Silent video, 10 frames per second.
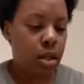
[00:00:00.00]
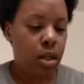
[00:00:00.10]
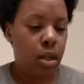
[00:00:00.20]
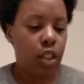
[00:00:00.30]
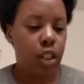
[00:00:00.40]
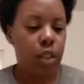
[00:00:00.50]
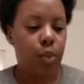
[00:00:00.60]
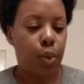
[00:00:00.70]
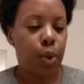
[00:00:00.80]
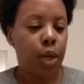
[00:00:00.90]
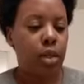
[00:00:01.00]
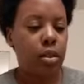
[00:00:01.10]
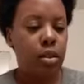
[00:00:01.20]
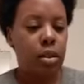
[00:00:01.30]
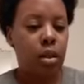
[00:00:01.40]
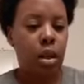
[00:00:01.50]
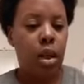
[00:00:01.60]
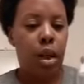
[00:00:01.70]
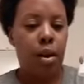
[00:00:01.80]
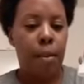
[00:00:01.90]
It just brings
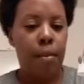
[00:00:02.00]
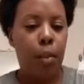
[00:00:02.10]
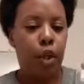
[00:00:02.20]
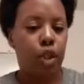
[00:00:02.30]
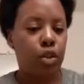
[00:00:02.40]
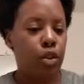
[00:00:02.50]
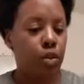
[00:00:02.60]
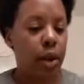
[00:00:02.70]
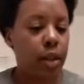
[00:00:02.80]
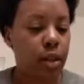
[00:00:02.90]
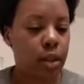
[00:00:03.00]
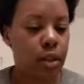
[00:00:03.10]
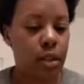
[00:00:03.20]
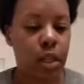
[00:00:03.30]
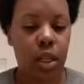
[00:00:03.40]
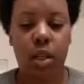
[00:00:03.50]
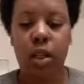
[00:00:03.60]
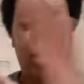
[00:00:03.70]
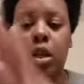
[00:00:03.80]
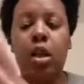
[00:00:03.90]
moisture directly to your
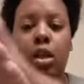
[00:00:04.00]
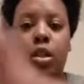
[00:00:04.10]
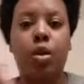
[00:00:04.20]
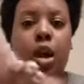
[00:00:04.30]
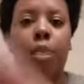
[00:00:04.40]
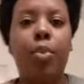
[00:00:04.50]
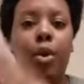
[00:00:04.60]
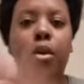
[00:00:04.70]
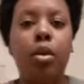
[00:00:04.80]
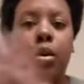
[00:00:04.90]
skin. So a couple